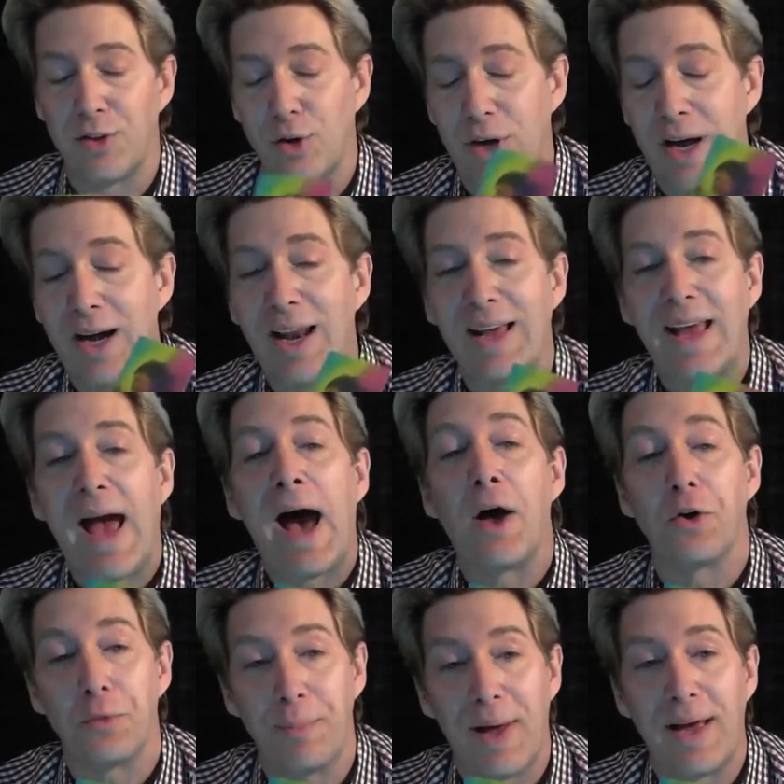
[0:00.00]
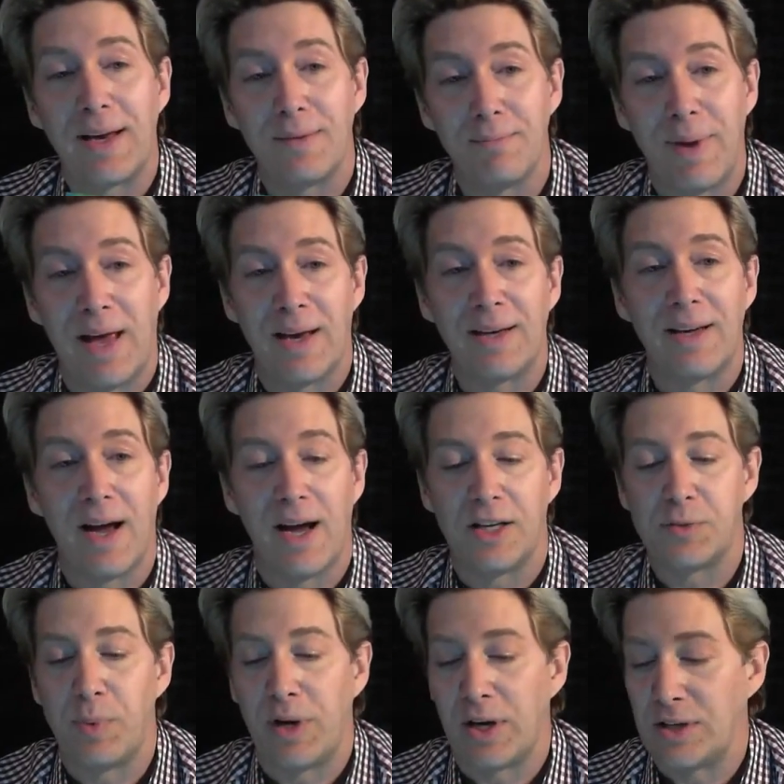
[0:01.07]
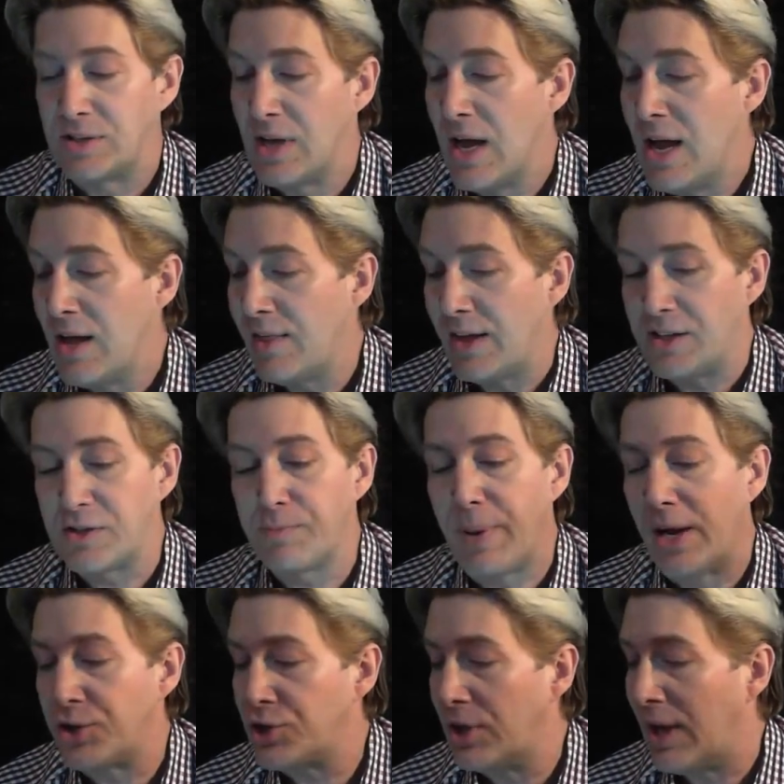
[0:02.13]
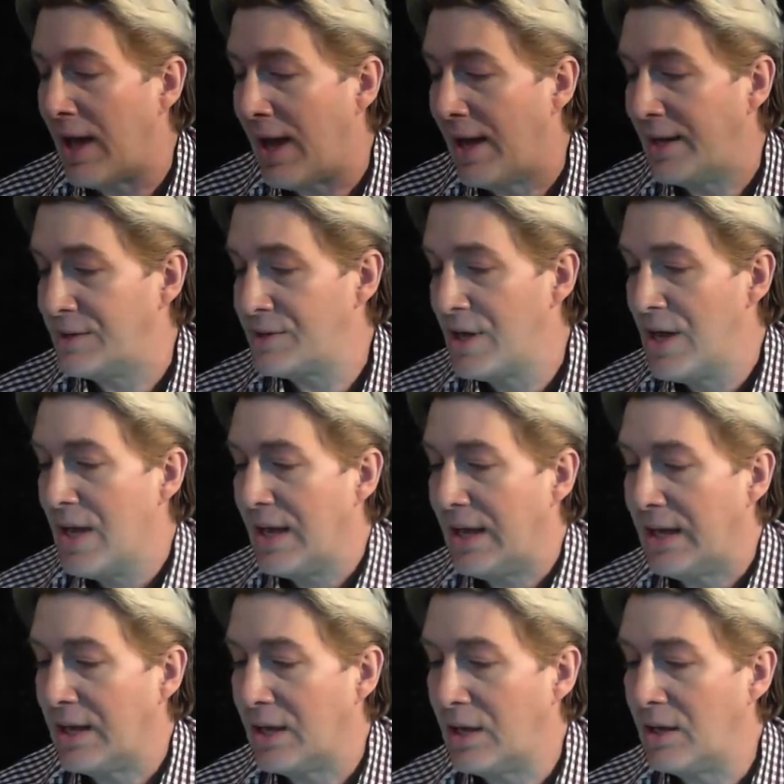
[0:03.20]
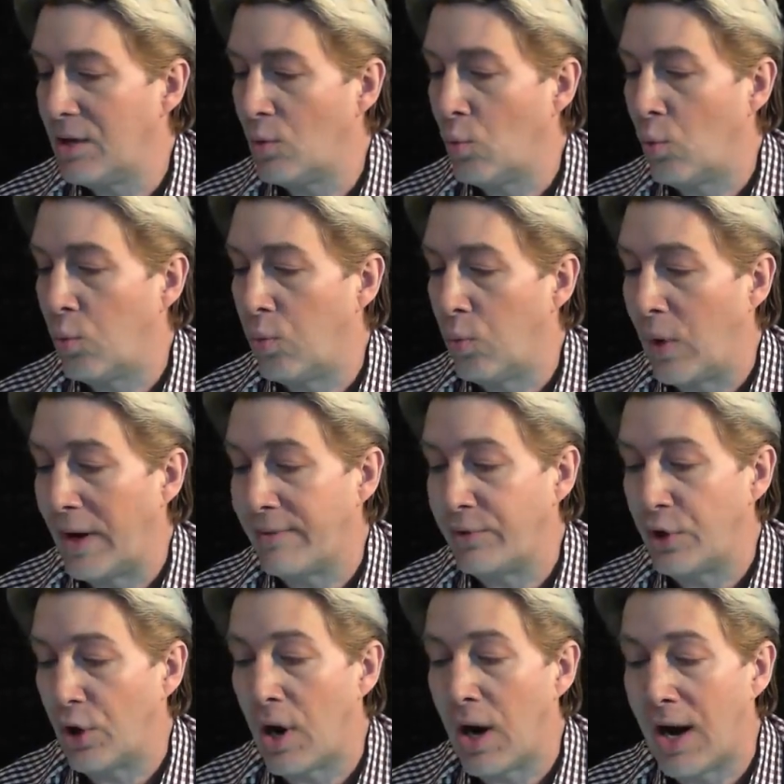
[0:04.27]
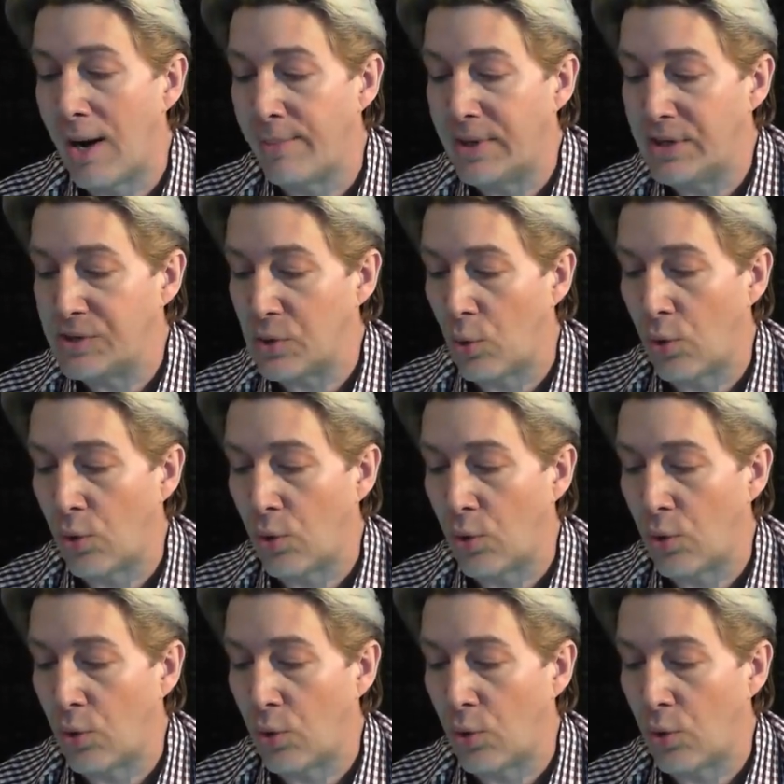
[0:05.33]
They're kind of like outer band guides, because they specialize in whatever your hobbies